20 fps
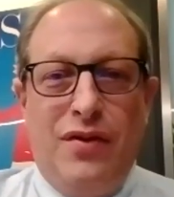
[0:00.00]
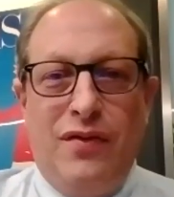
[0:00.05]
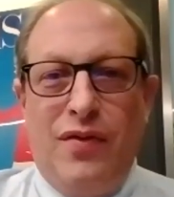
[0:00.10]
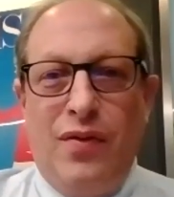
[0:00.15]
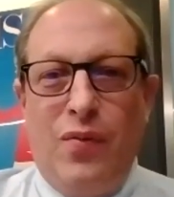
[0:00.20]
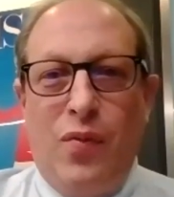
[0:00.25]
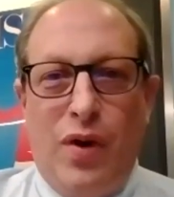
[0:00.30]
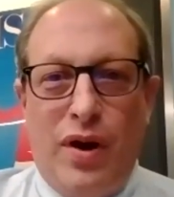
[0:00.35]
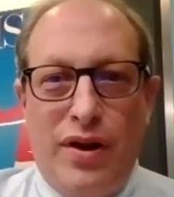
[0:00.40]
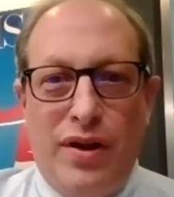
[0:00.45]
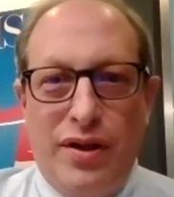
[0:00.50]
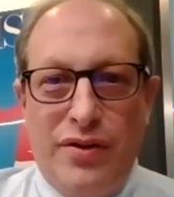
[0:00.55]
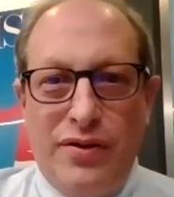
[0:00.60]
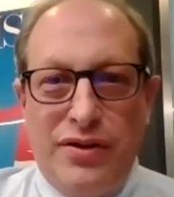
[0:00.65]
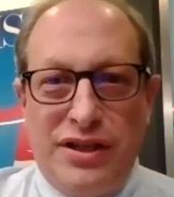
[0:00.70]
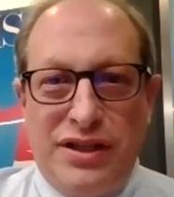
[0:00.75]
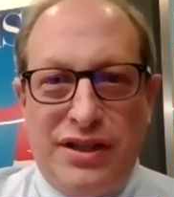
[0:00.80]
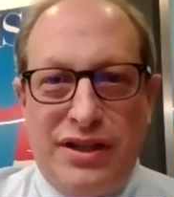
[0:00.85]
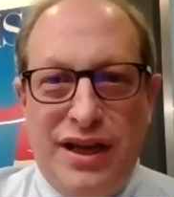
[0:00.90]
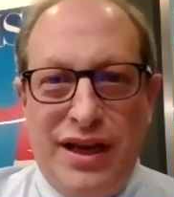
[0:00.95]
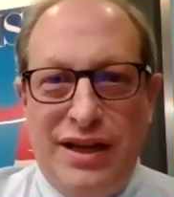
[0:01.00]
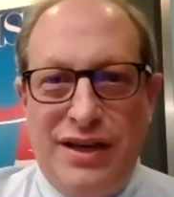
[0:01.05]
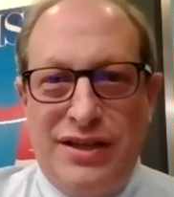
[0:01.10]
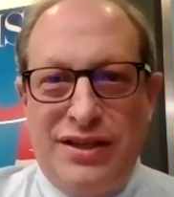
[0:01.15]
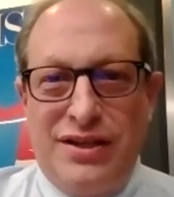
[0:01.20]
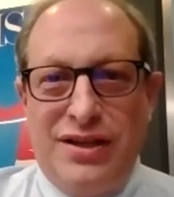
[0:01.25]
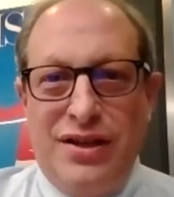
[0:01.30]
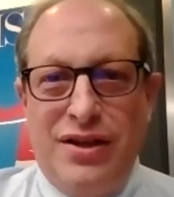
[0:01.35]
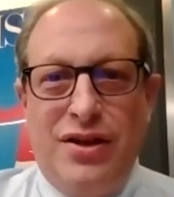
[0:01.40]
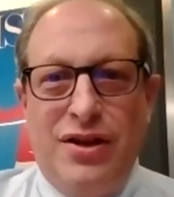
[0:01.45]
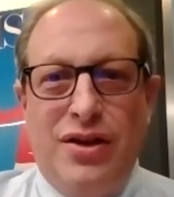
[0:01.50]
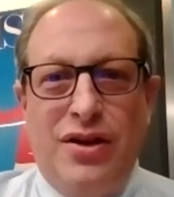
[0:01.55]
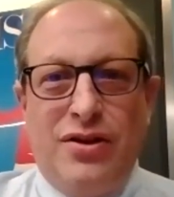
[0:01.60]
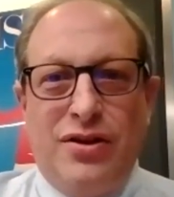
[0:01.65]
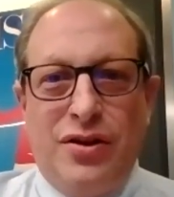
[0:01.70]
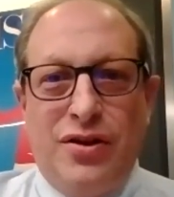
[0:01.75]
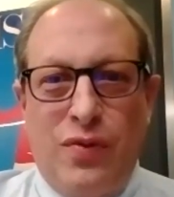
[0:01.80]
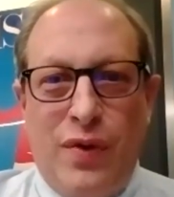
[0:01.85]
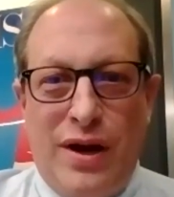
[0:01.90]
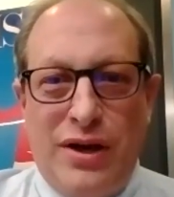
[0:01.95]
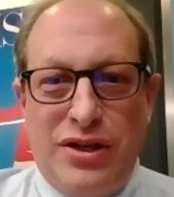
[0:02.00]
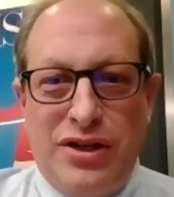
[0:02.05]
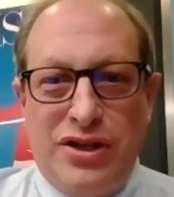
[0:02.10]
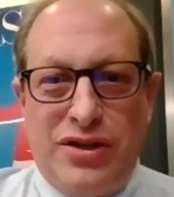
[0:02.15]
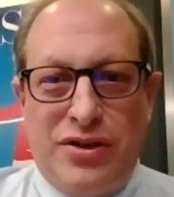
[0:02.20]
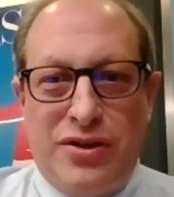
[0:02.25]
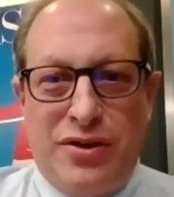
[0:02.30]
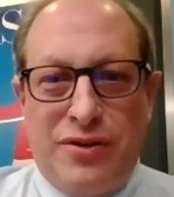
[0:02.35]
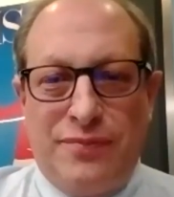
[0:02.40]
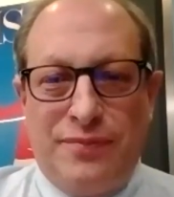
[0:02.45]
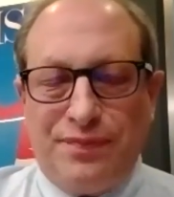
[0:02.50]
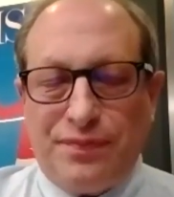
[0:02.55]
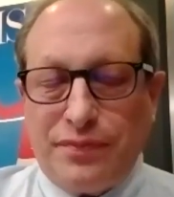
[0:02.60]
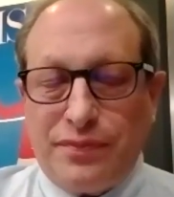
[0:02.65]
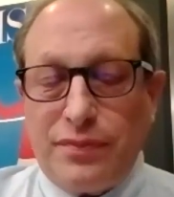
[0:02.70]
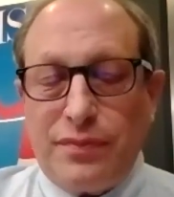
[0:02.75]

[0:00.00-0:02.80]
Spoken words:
from one of those states to register.